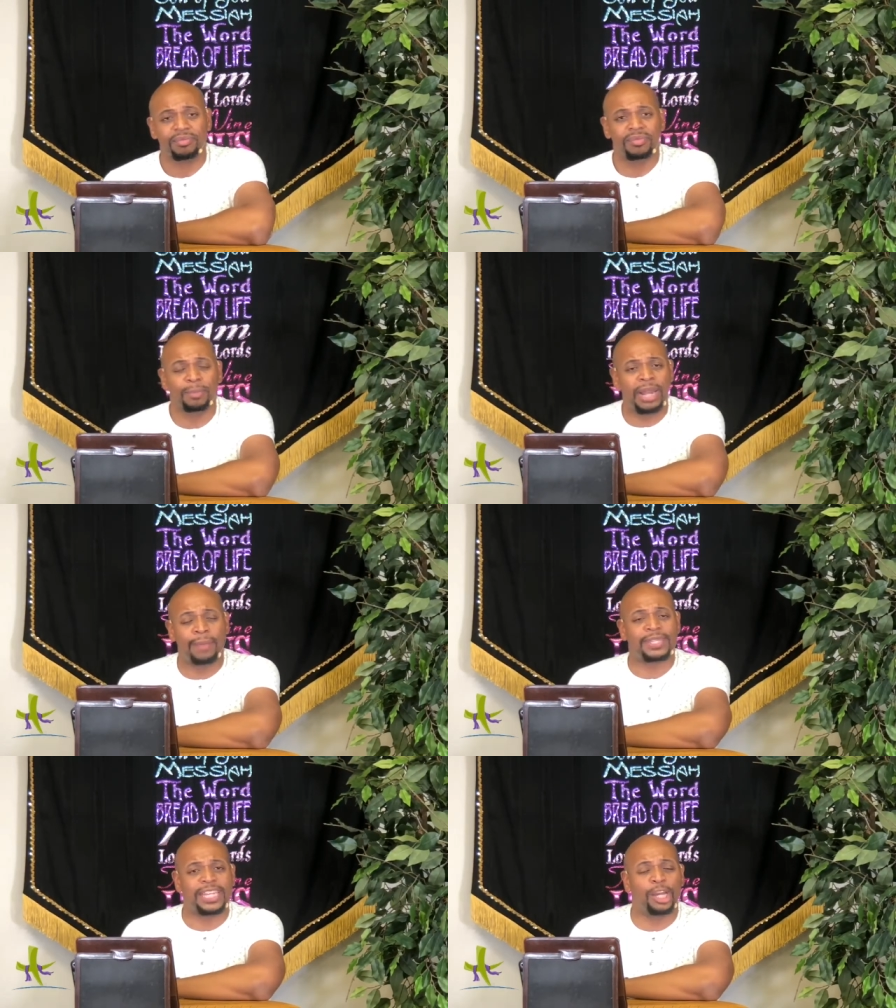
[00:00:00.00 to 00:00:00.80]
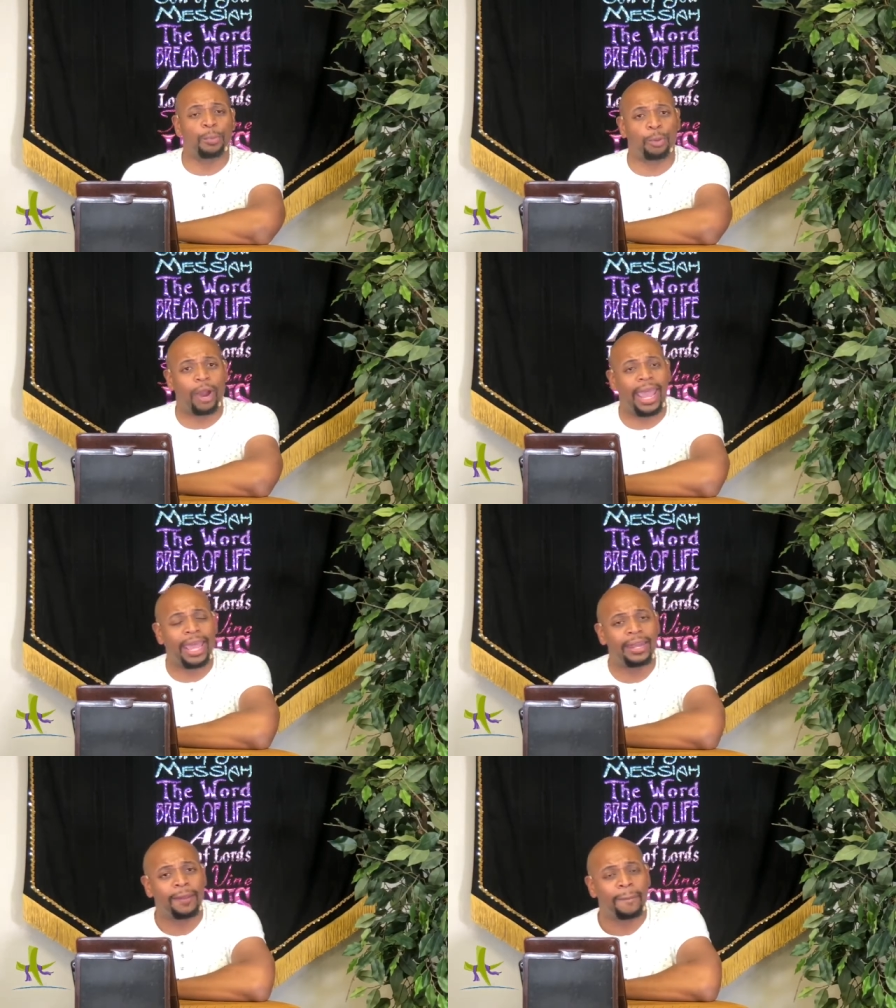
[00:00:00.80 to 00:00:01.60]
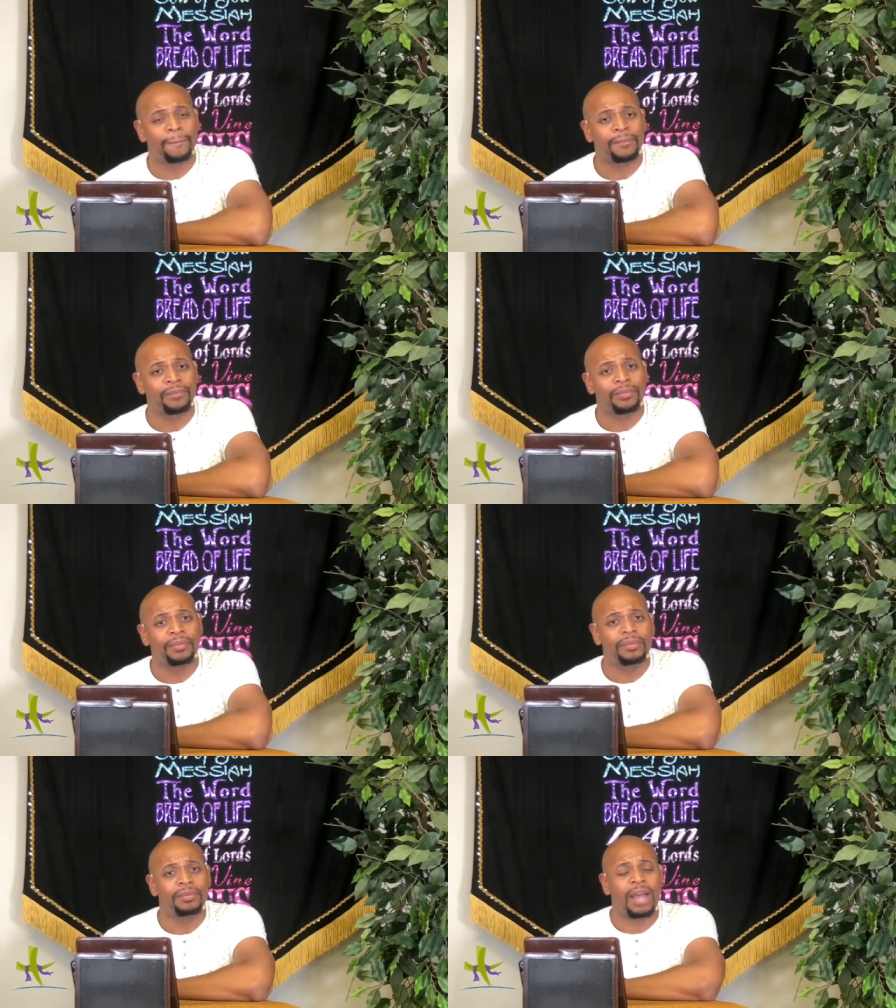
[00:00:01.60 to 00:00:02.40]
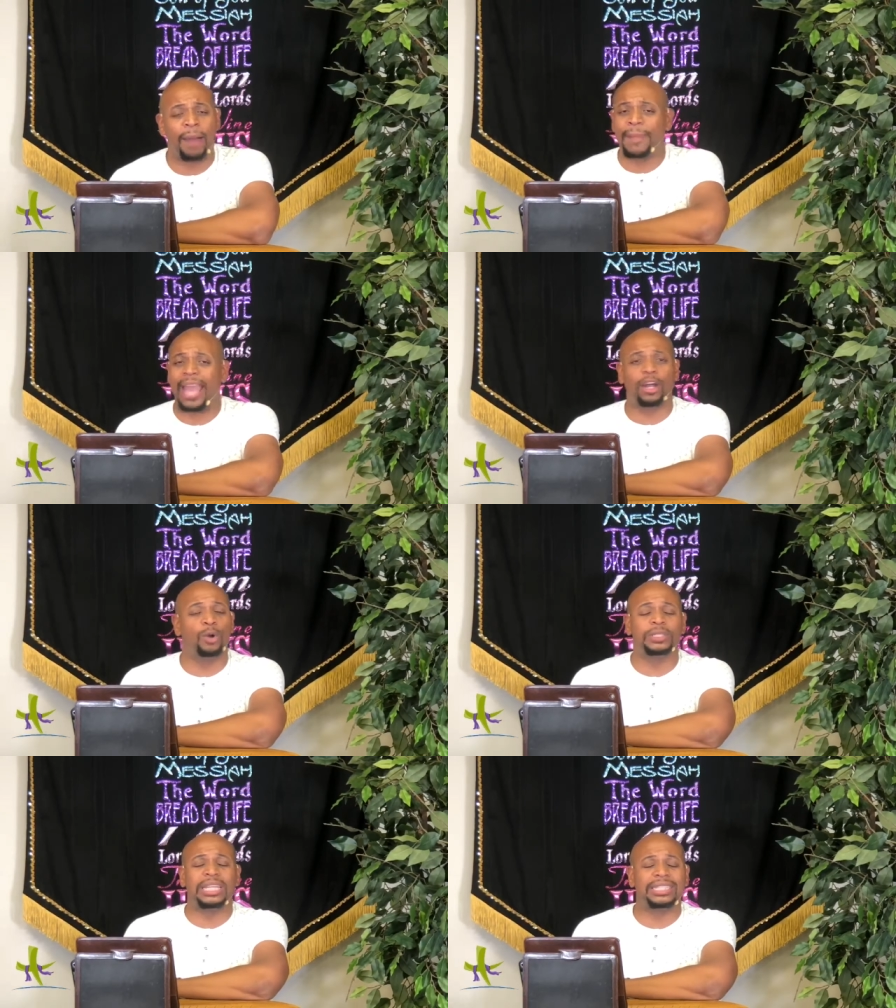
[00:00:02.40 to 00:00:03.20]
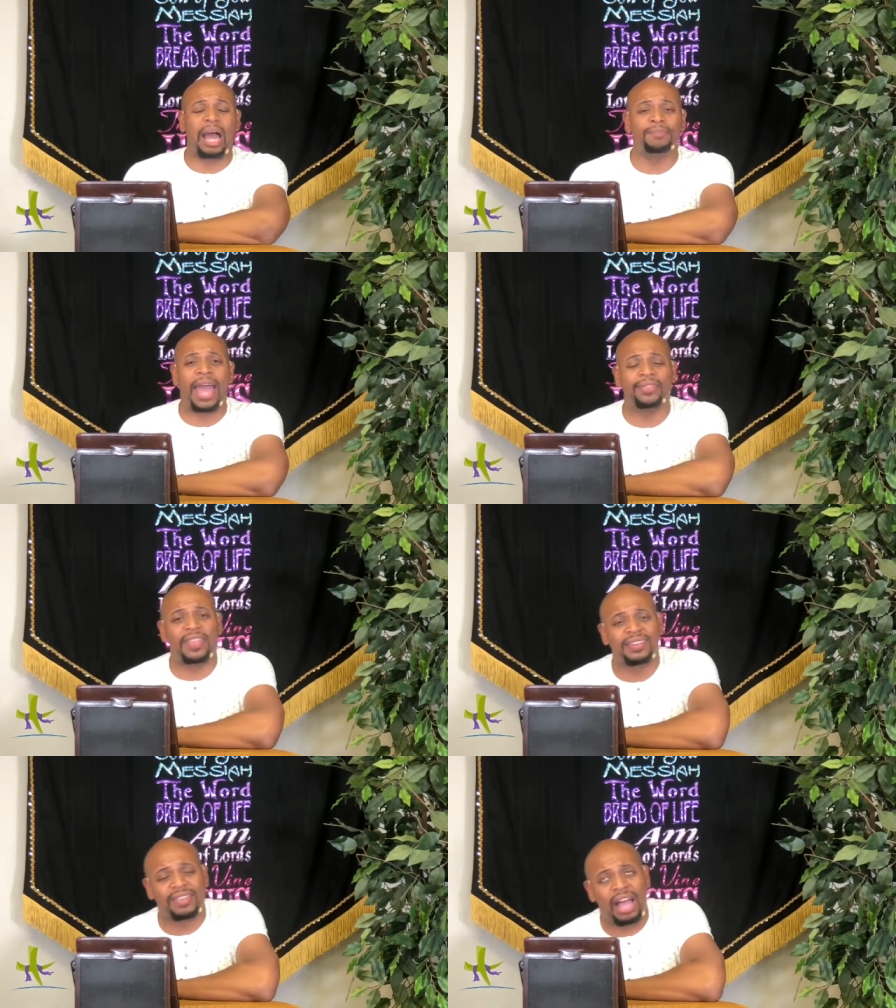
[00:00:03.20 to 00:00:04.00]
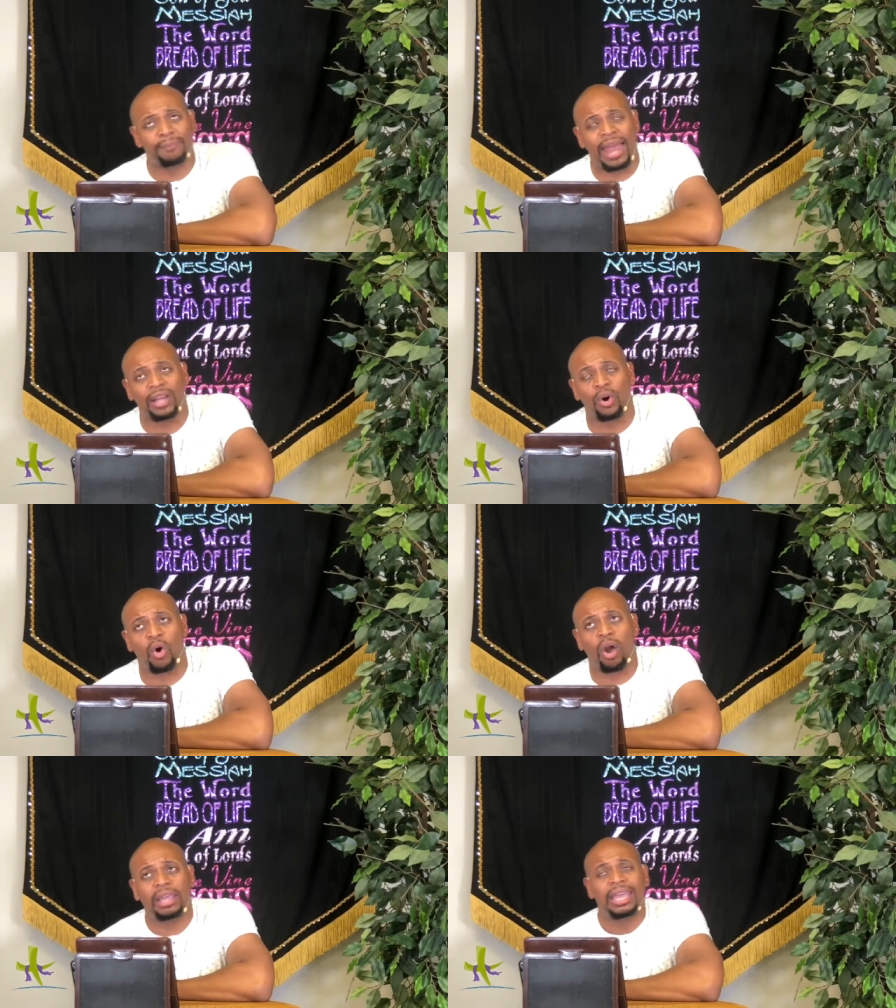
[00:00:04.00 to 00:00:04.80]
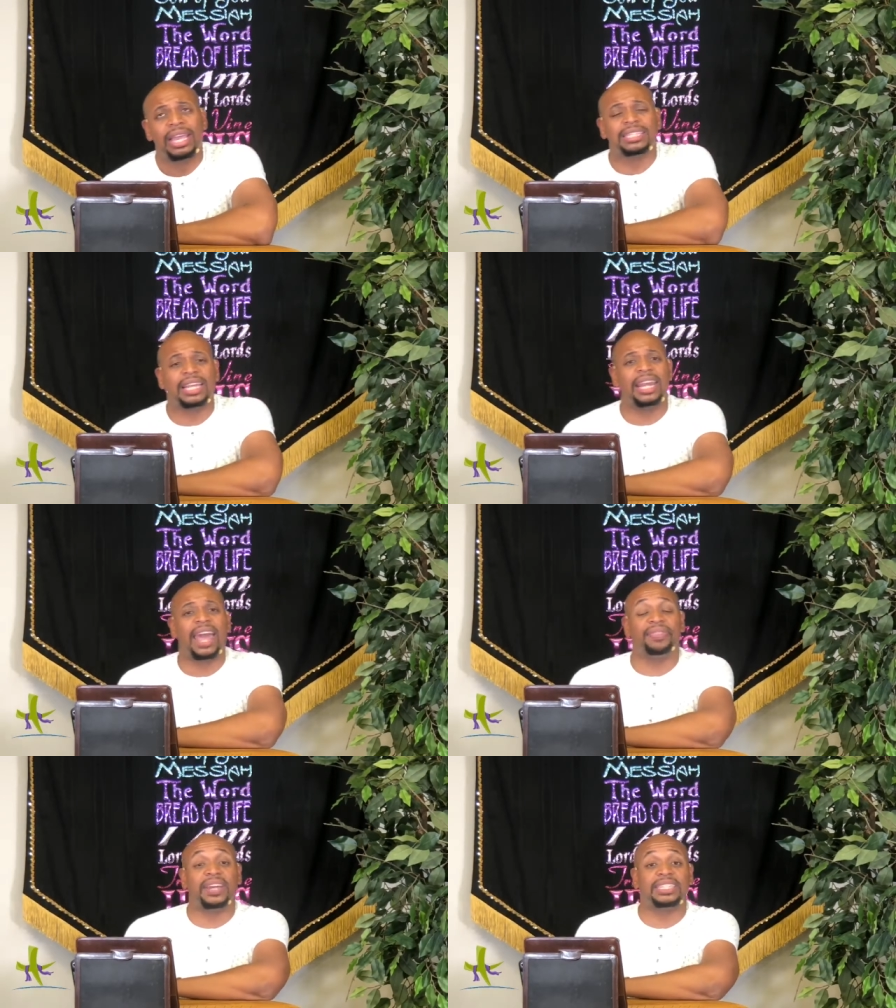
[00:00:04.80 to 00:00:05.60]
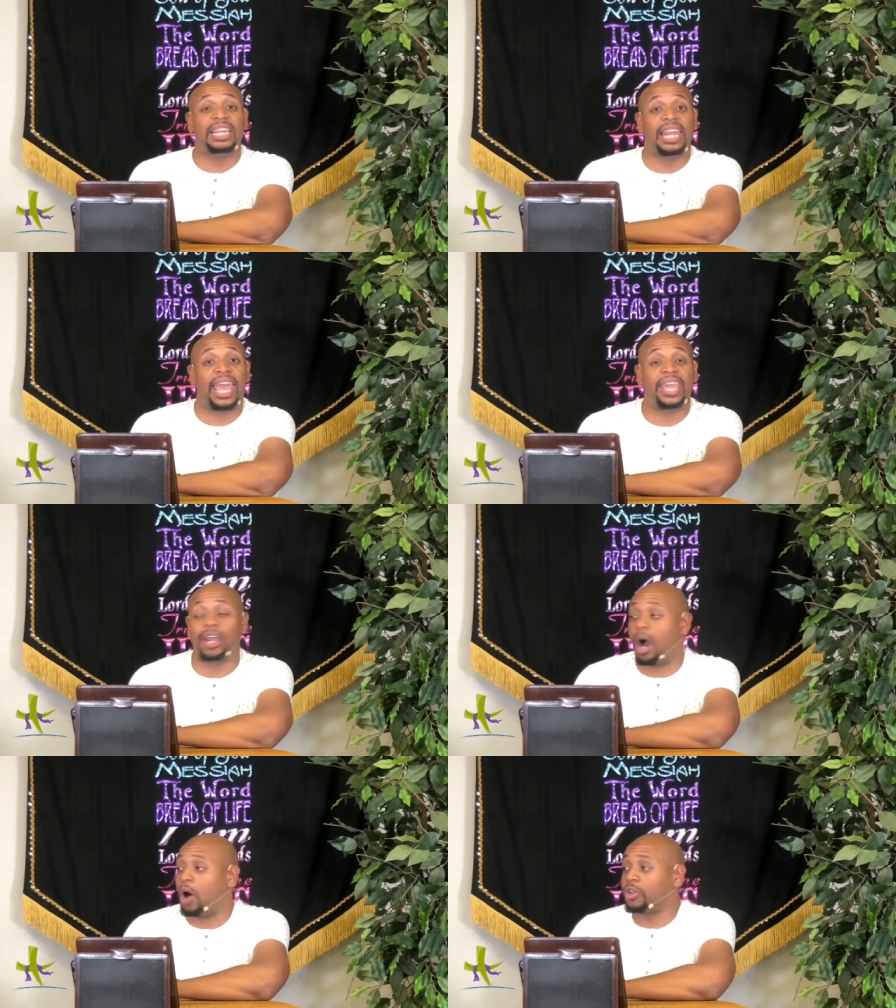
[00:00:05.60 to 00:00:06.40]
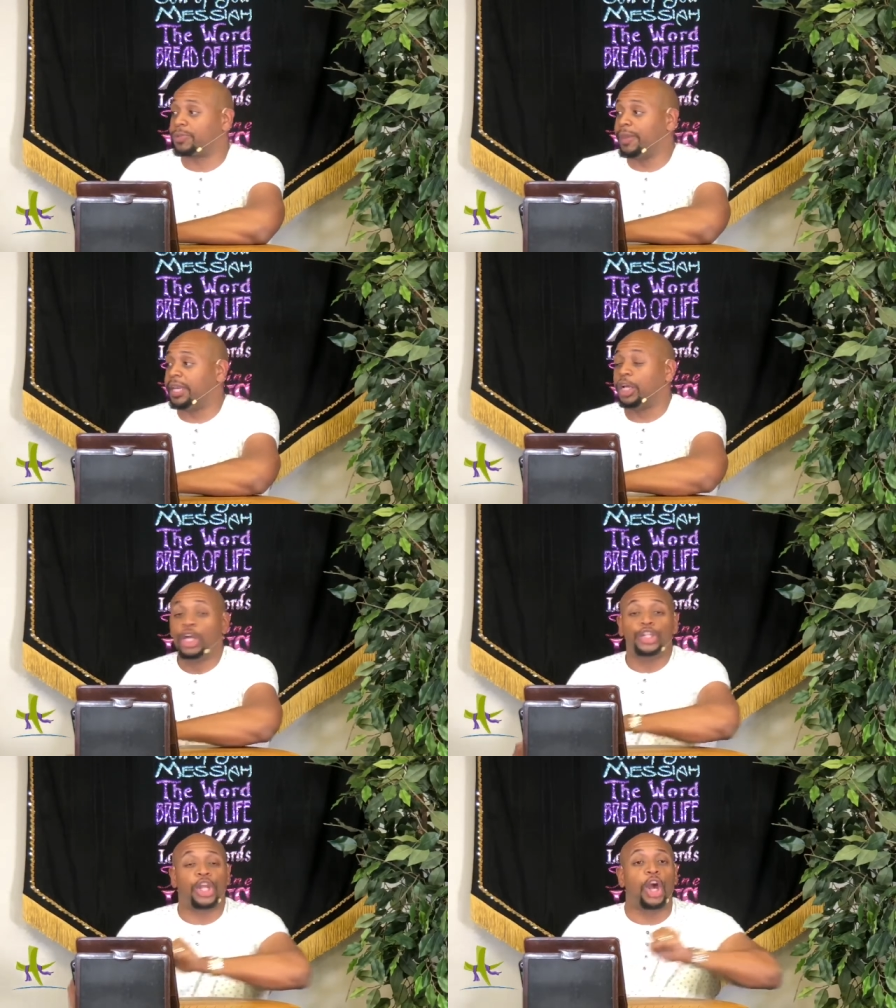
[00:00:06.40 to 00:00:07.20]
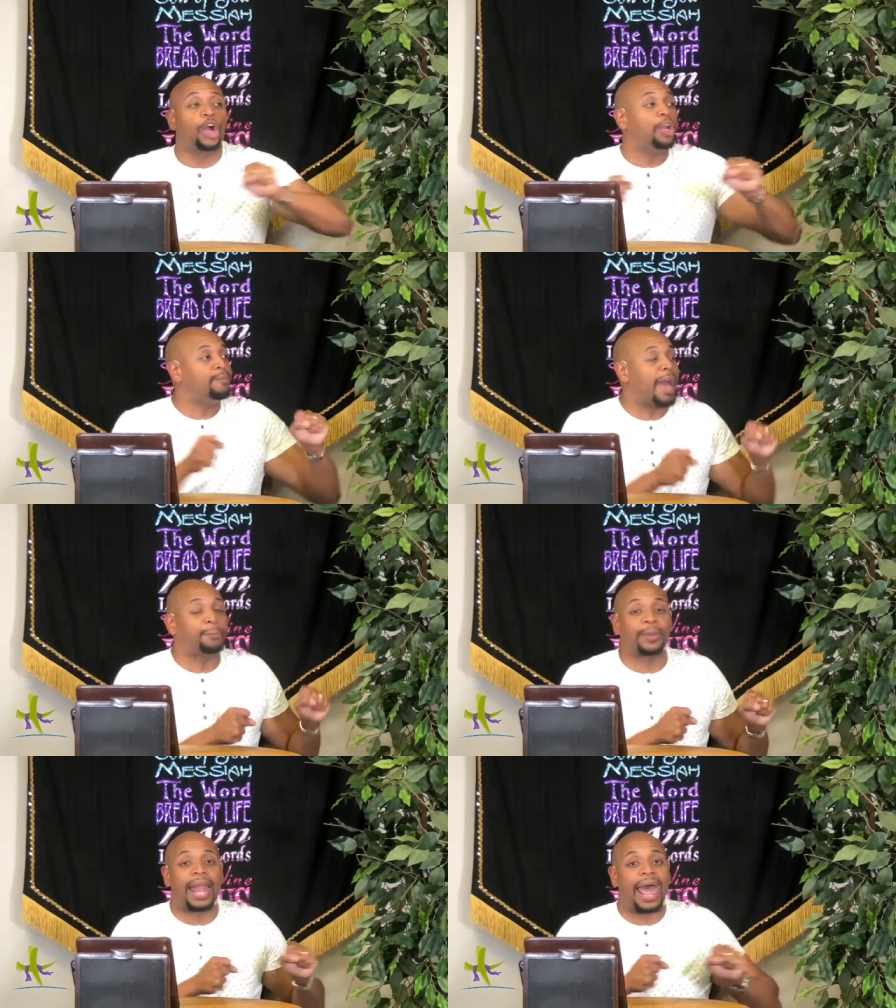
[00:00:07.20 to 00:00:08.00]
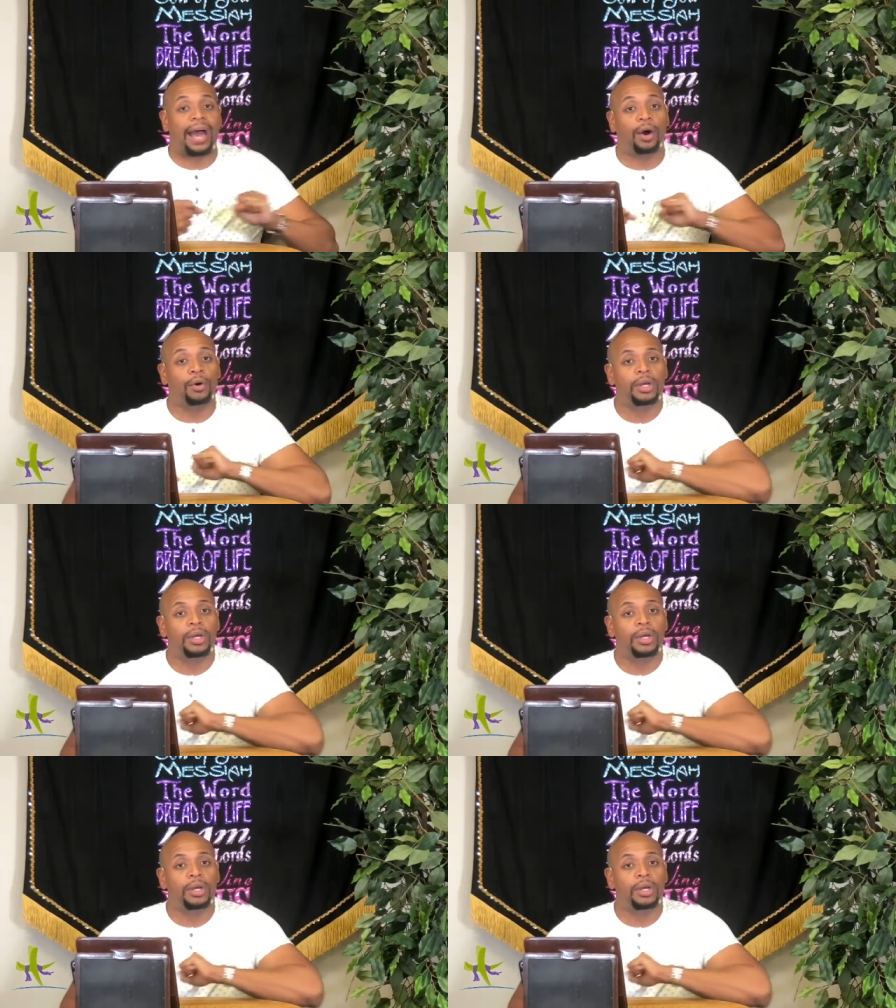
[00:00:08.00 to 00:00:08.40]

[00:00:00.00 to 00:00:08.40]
But I'm still praying. I'm not going to I'm not I'm not going to let the delay cause me to turn my plow.